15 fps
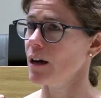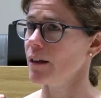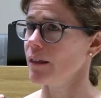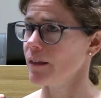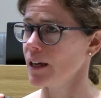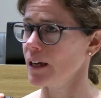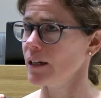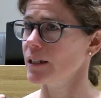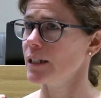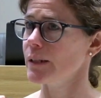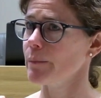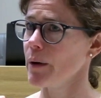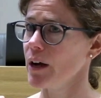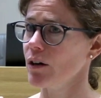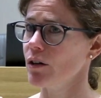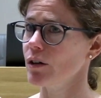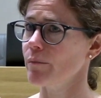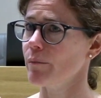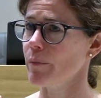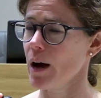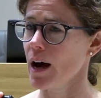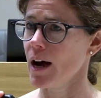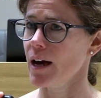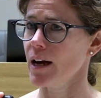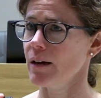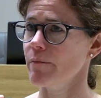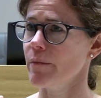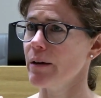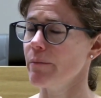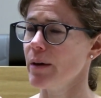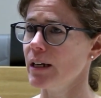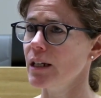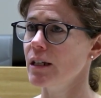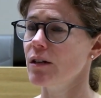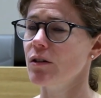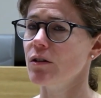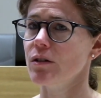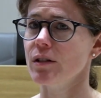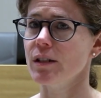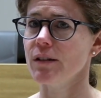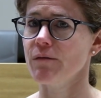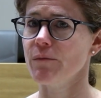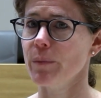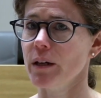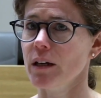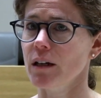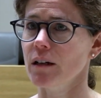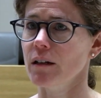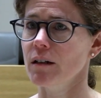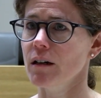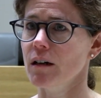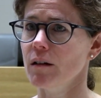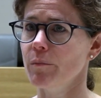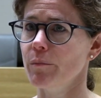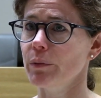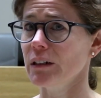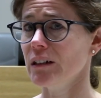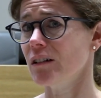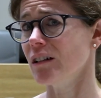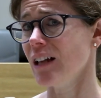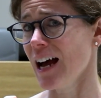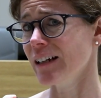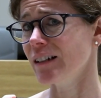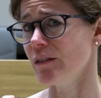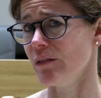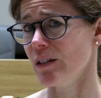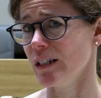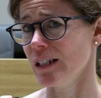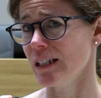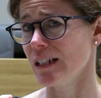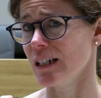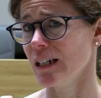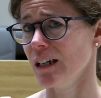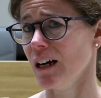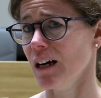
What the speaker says: I think, inspired by my many years of being a political activist.